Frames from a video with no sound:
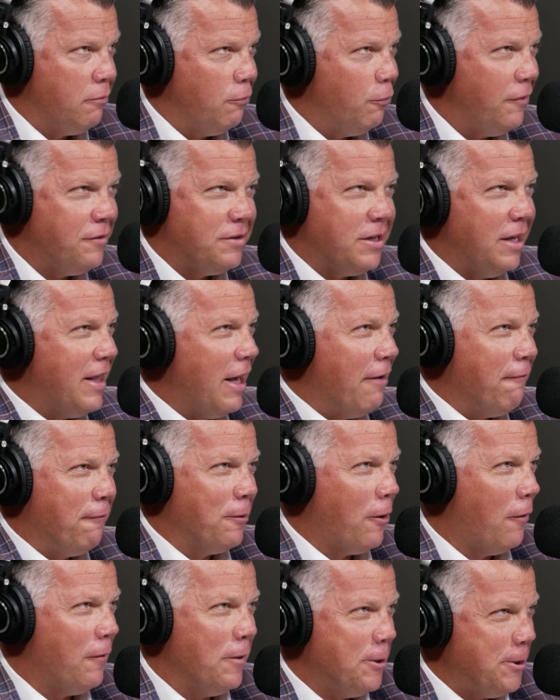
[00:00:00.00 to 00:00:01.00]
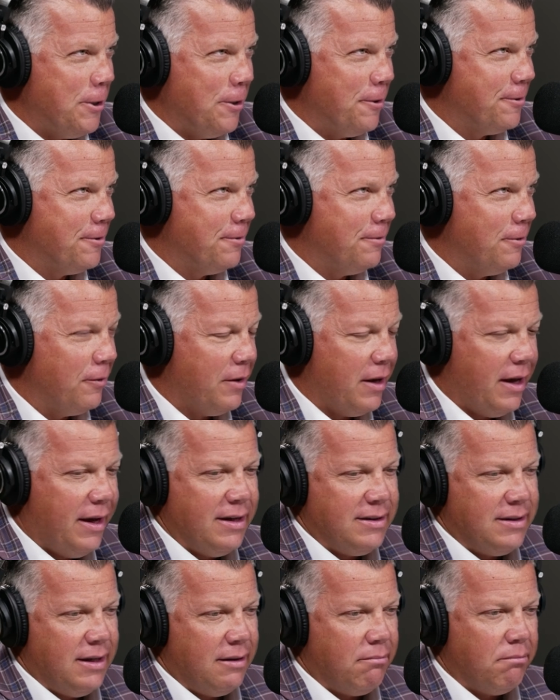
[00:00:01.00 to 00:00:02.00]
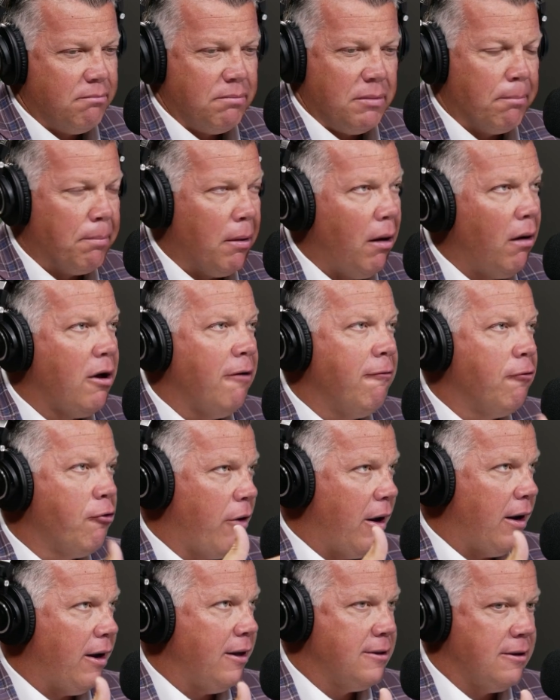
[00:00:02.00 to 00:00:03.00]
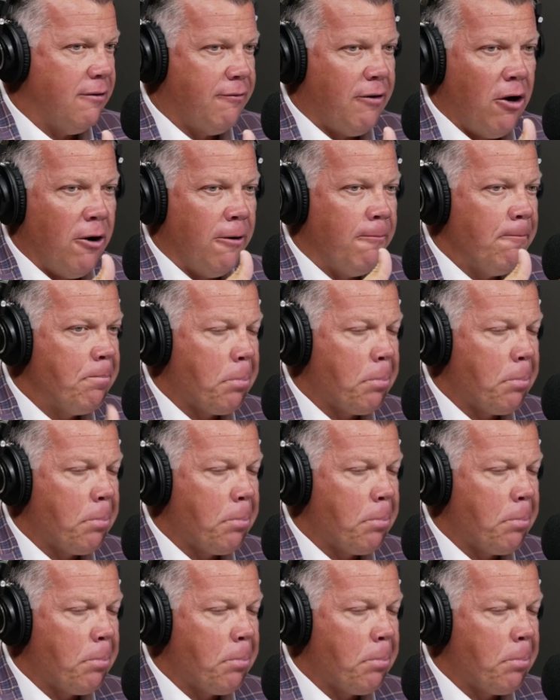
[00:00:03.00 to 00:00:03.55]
We've said that for all these years, okay, is that the bulk of credits of our